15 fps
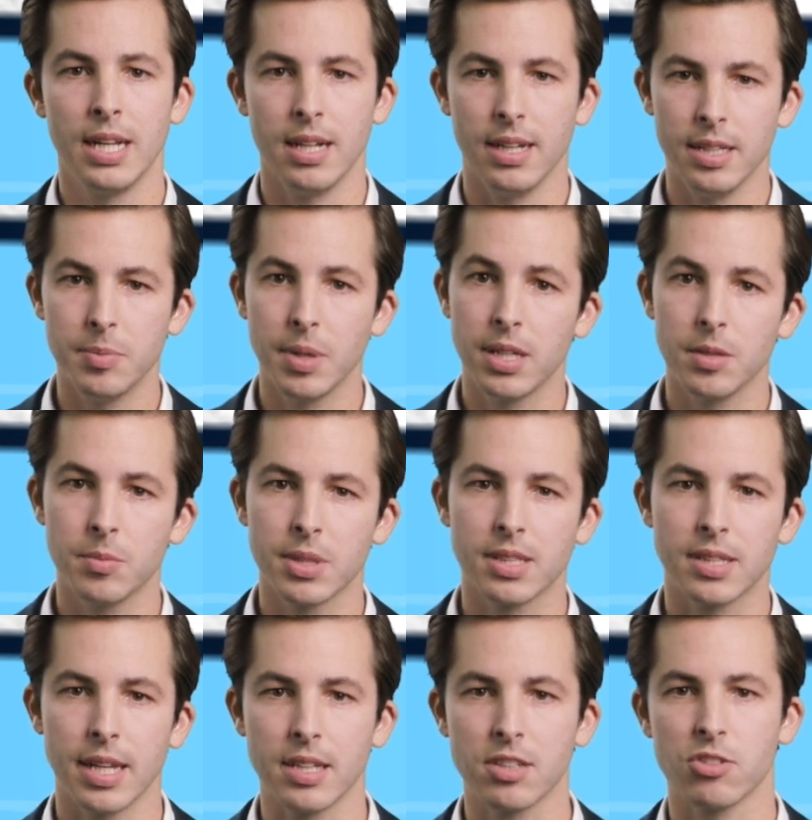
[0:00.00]
LieberLieber
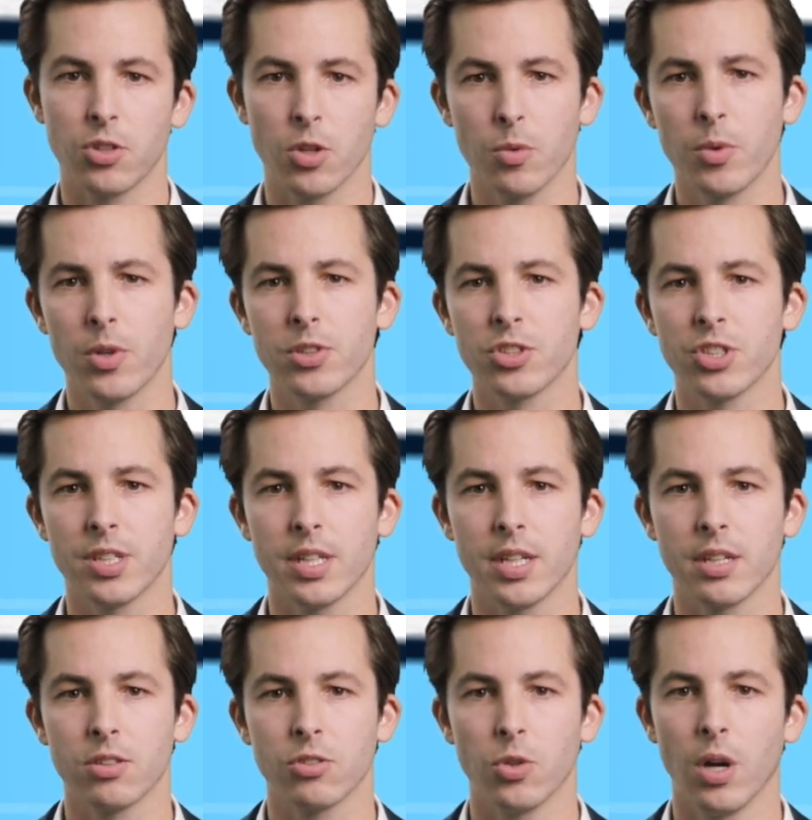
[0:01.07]
takes your
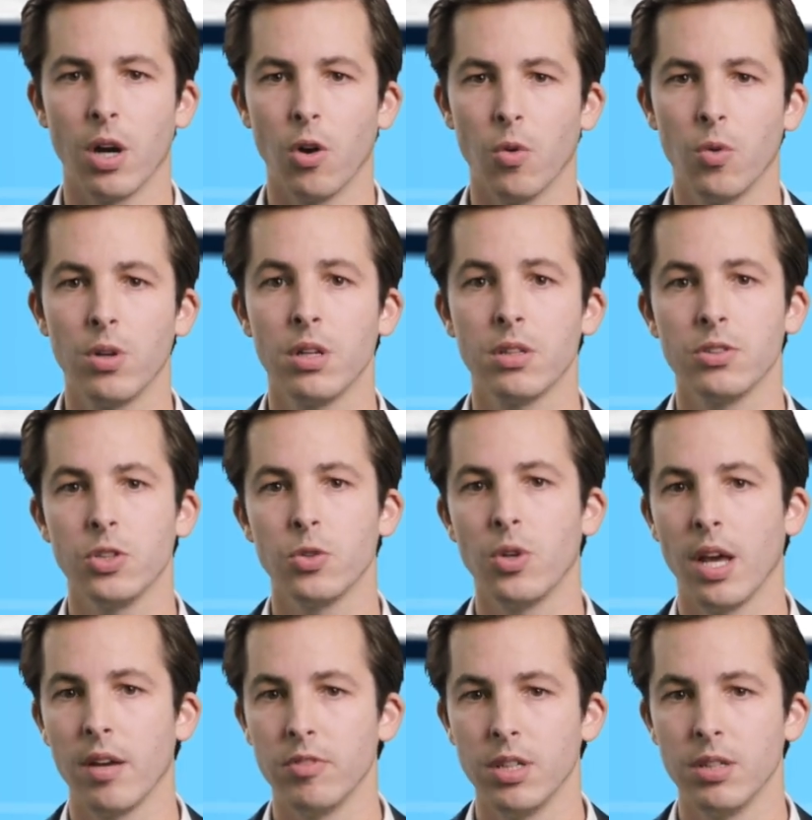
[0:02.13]
versioning to a whole new
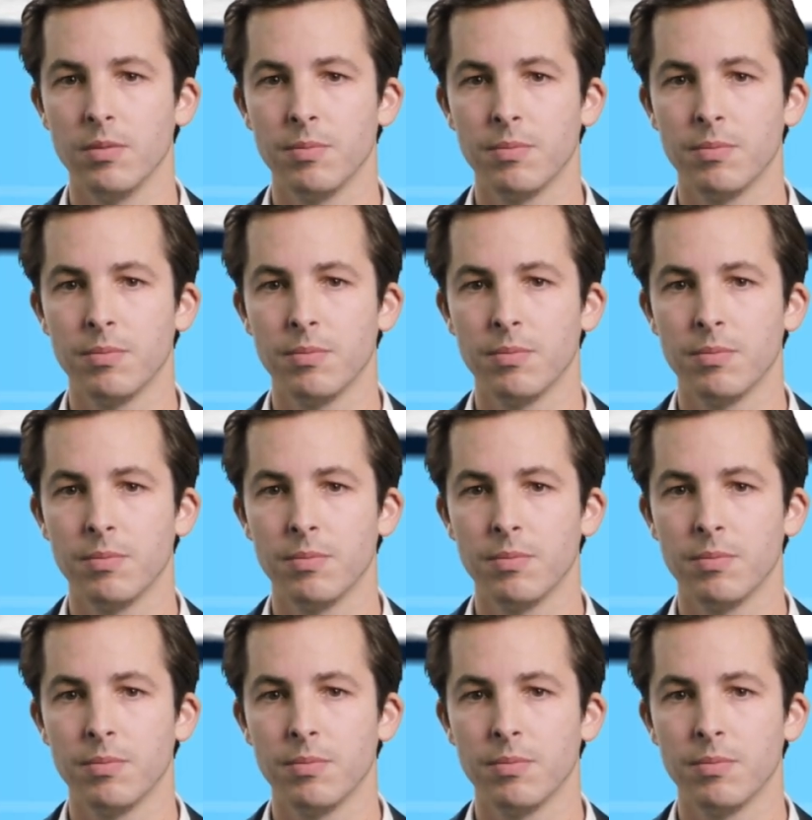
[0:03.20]
level.